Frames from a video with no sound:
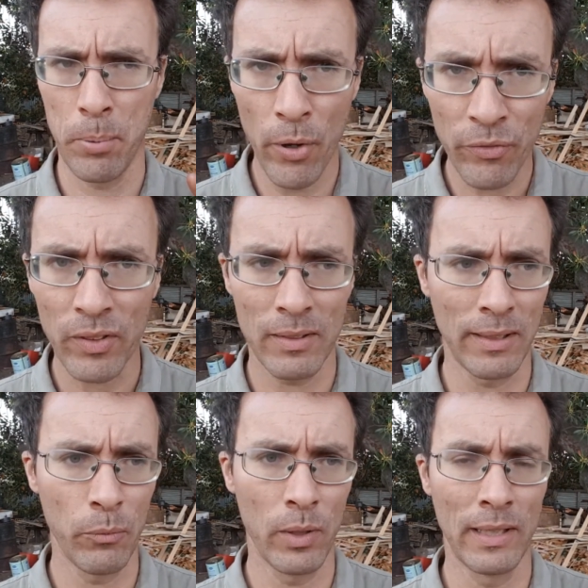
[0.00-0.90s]

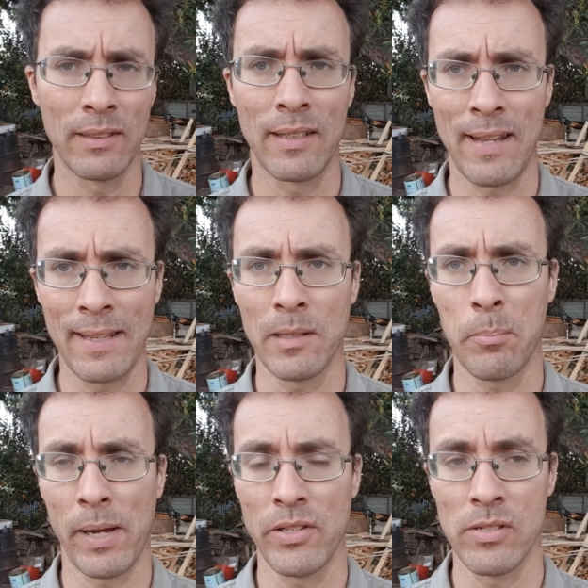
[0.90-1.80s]
perfectly willing to take the
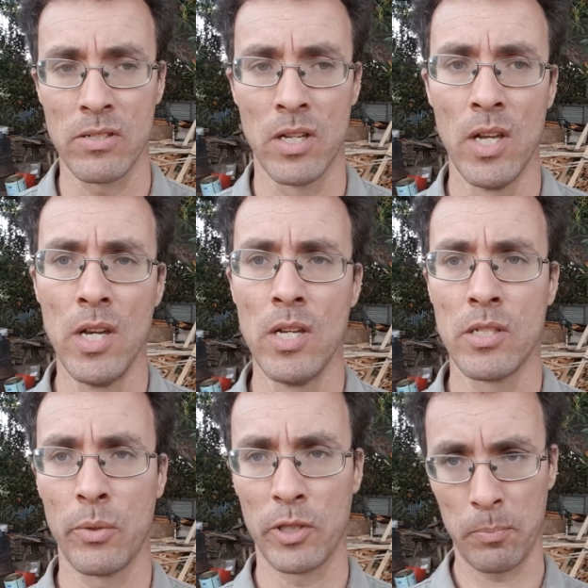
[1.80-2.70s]
patience
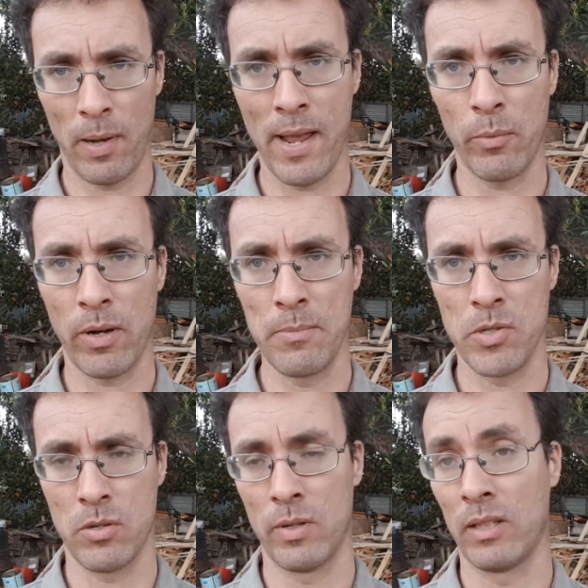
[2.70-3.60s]
to explain what
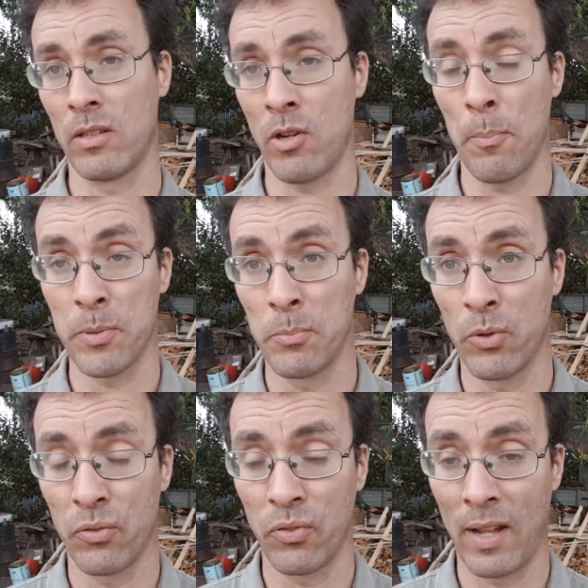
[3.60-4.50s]
I'm doing, cop some
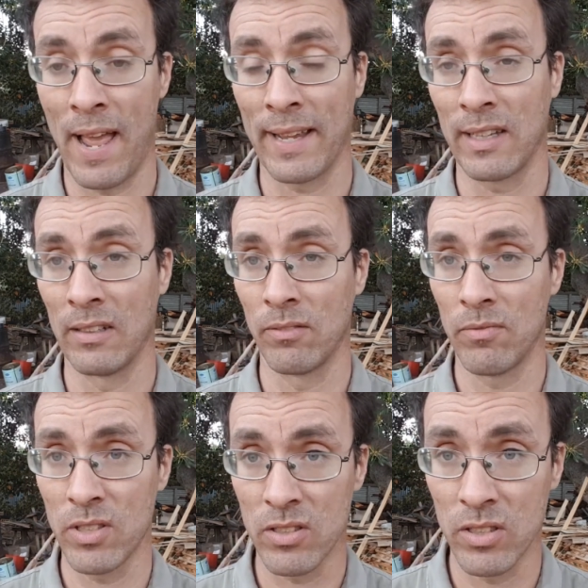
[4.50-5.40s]
more flack,
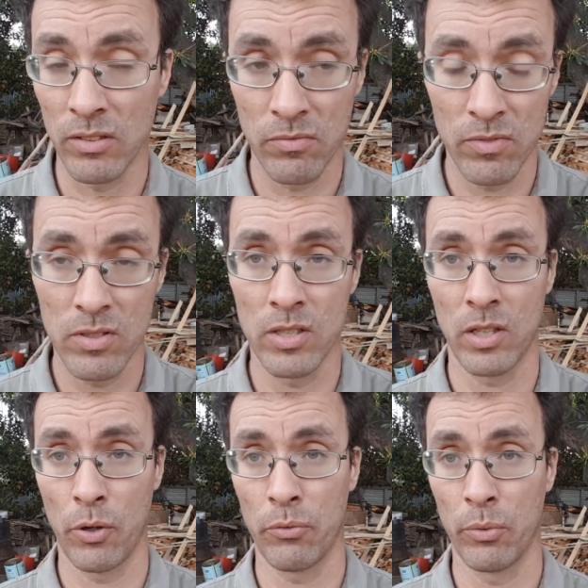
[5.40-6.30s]
and just to,
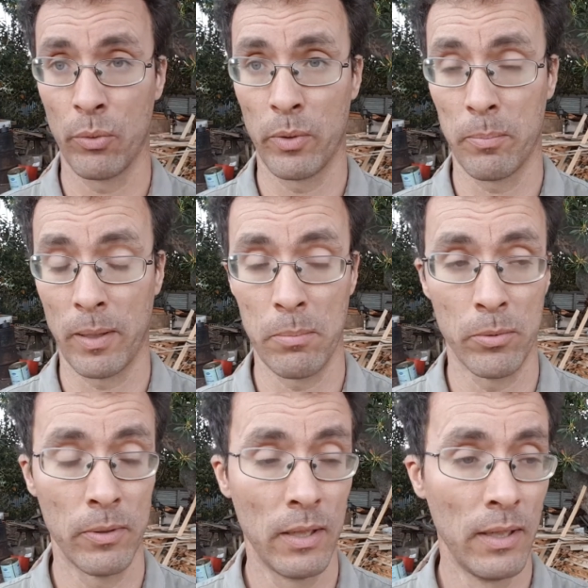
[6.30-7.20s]
to go through it with people.